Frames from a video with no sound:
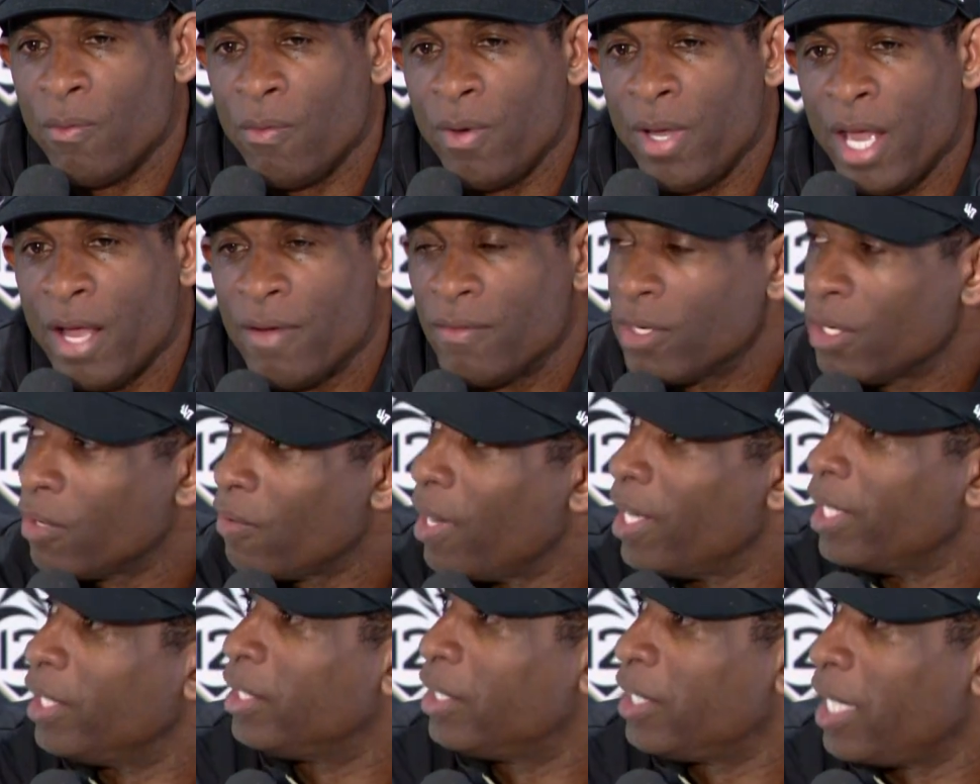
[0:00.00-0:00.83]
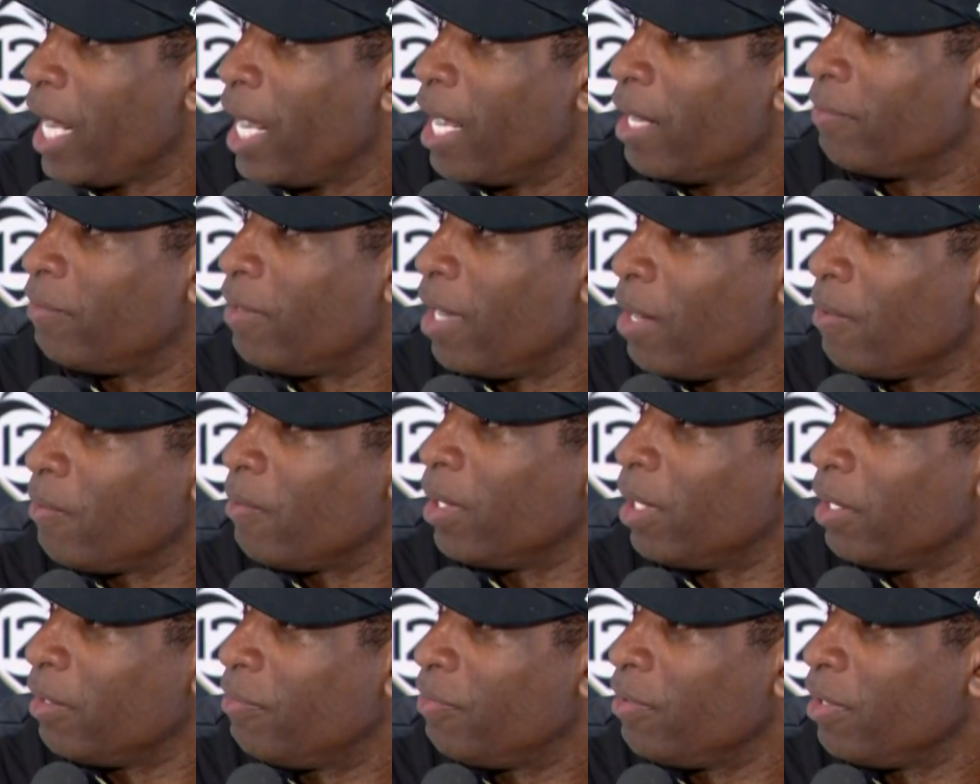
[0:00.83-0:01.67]
we have a great staff. I
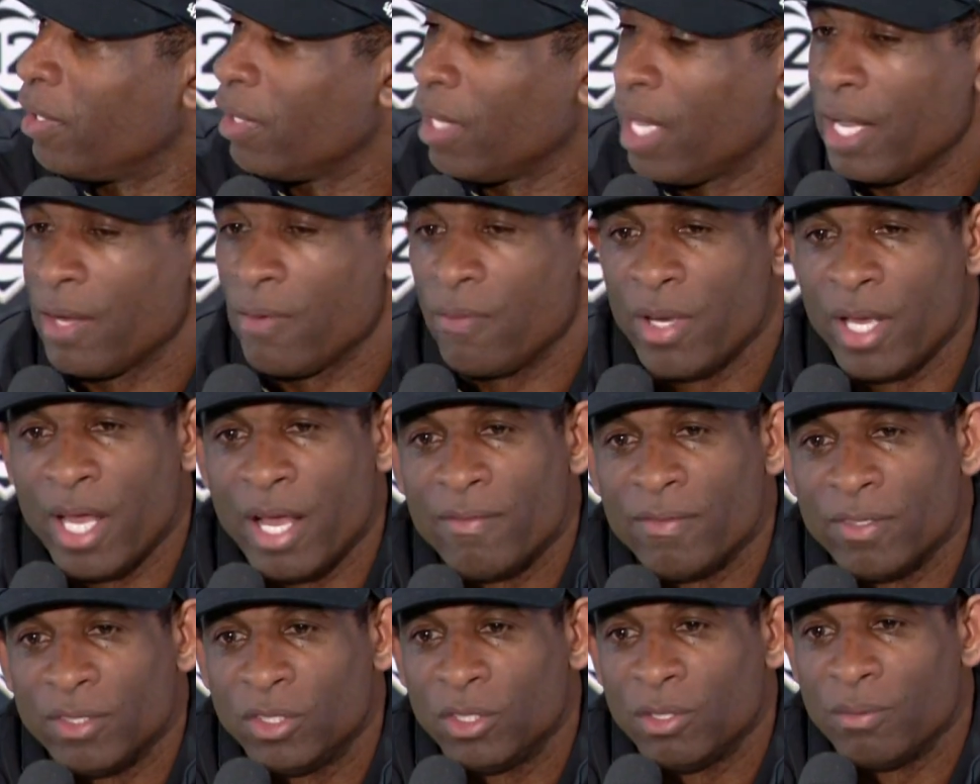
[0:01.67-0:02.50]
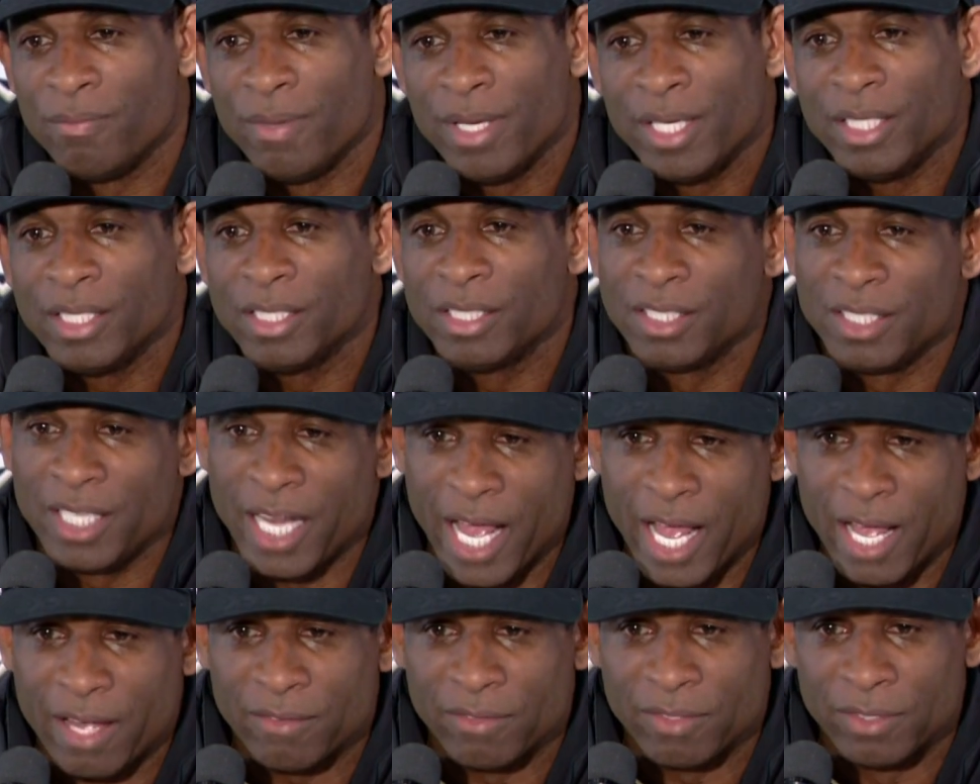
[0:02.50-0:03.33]
really feel like we have a tremendous
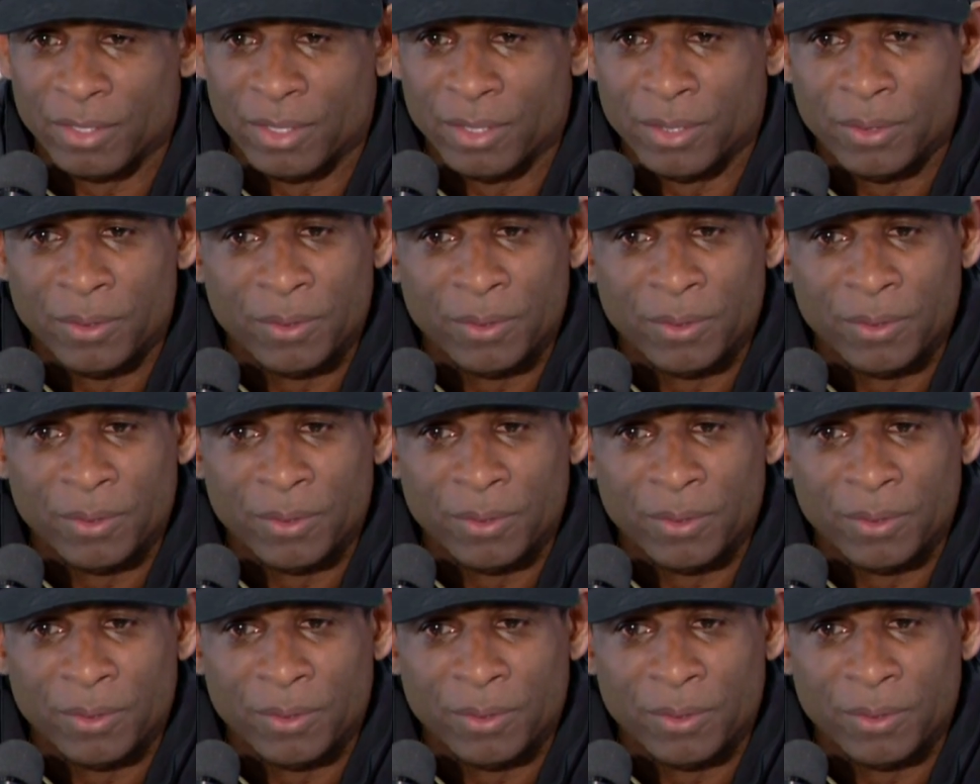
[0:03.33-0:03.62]
staff.